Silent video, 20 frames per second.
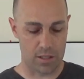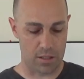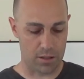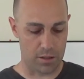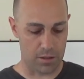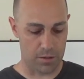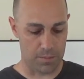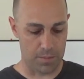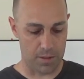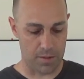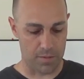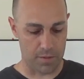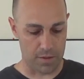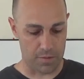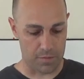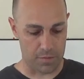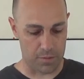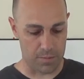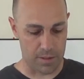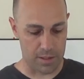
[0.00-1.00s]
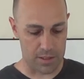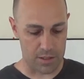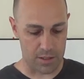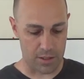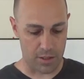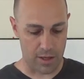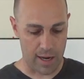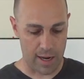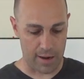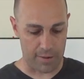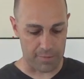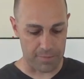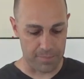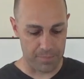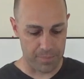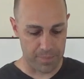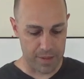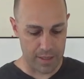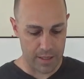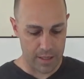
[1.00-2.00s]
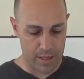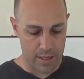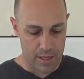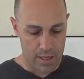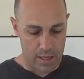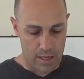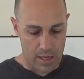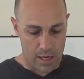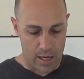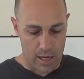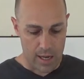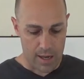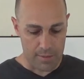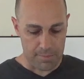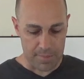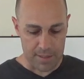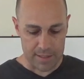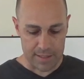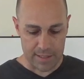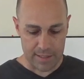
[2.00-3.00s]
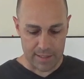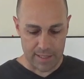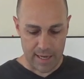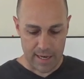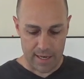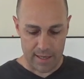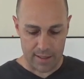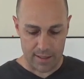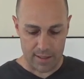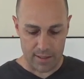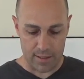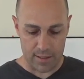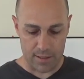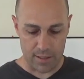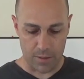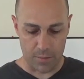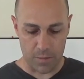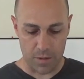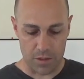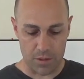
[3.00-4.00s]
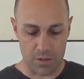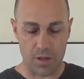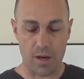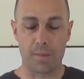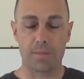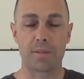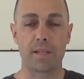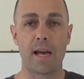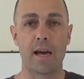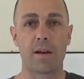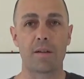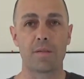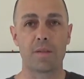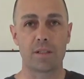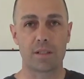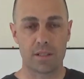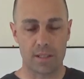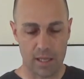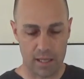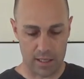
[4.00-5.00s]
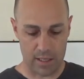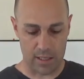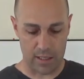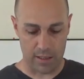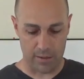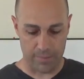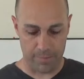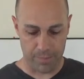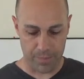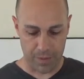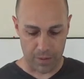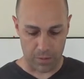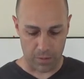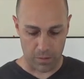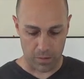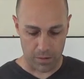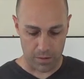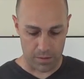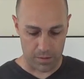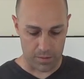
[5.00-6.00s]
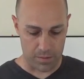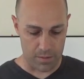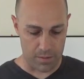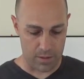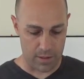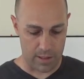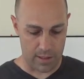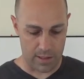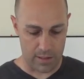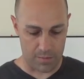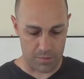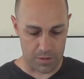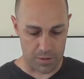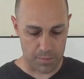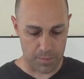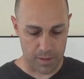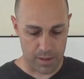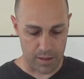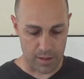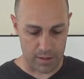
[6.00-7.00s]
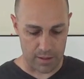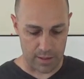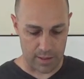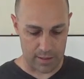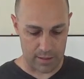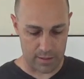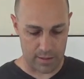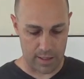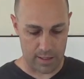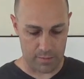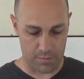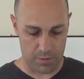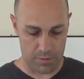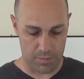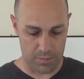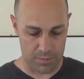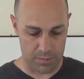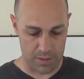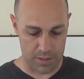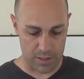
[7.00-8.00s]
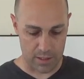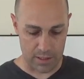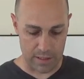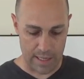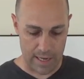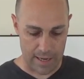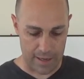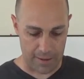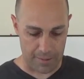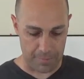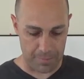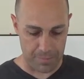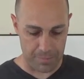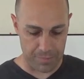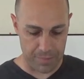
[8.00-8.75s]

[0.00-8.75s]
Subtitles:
a little bit of the information you have. Missing data, someone drops out of the study or they didn't respond, that would be missing data.